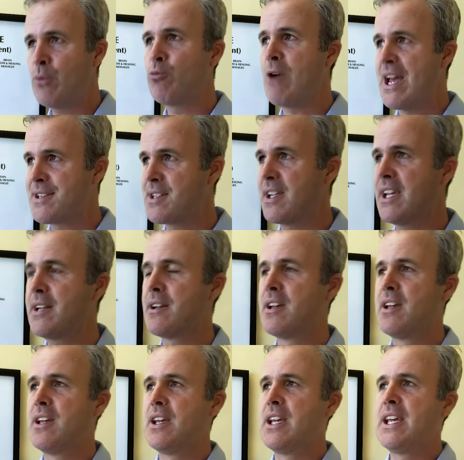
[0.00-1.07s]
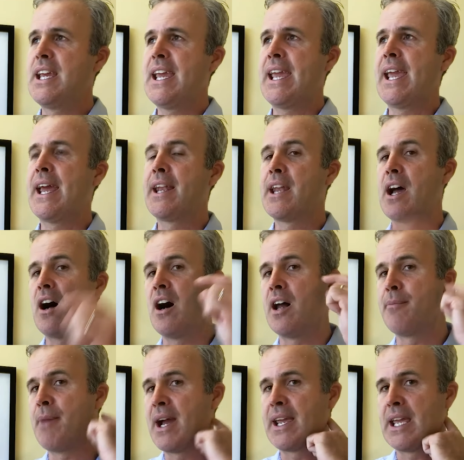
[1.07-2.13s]
wrestling, and
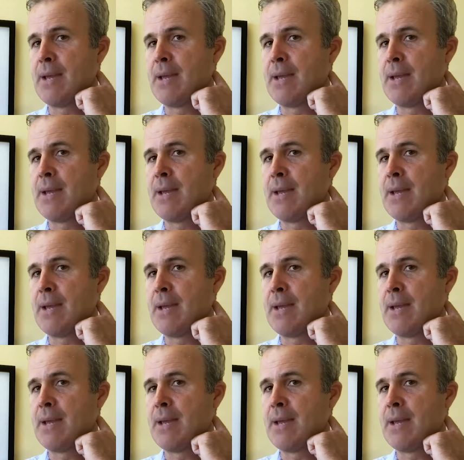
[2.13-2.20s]
on my